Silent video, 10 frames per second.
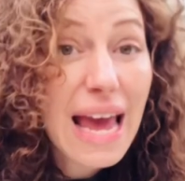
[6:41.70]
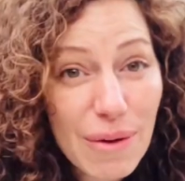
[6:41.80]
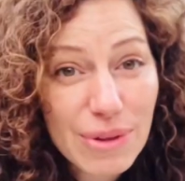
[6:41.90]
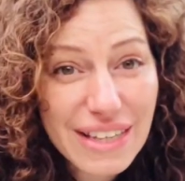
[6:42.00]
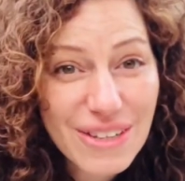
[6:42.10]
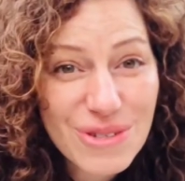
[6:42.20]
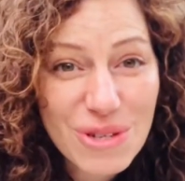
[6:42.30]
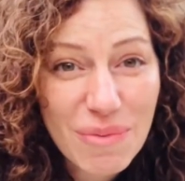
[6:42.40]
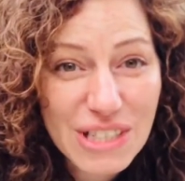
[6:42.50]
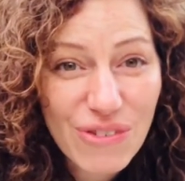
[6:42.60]
Well, thank you
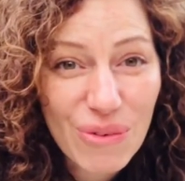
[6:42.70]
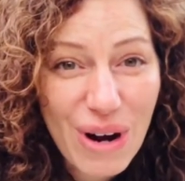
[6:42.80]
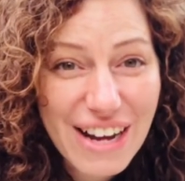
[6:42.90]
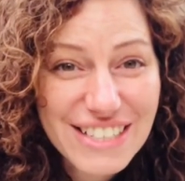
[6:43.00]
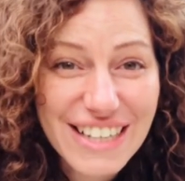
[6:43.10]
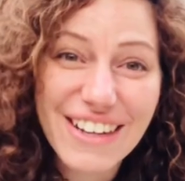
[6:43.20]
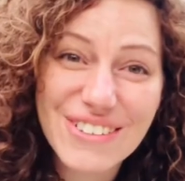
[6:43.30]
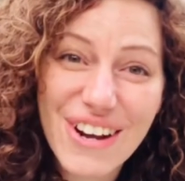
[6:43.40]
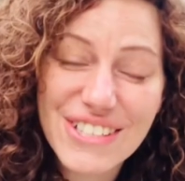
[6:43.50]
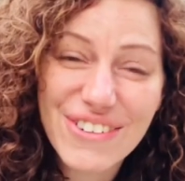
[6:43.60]
so much for watching. I'll
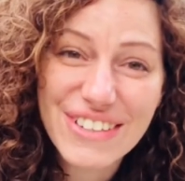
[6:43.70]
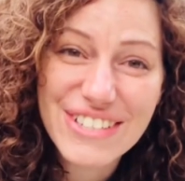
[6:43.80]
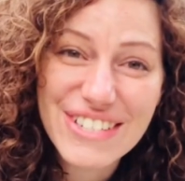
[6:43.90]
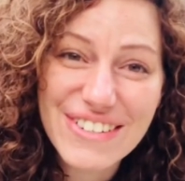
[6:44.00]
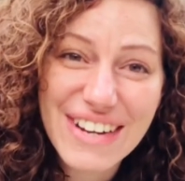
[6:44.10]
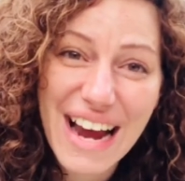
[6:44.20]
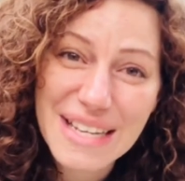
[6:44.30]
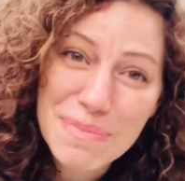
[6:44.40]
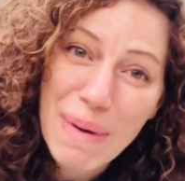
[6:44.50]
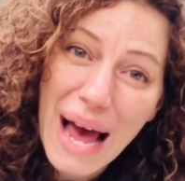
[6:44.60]
talk to you real soon,
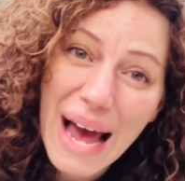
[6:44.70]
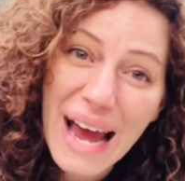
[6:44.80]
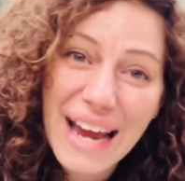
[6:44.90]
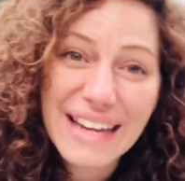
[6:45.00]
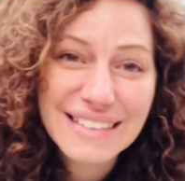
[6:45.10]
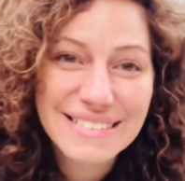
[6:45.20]
guys. Bye.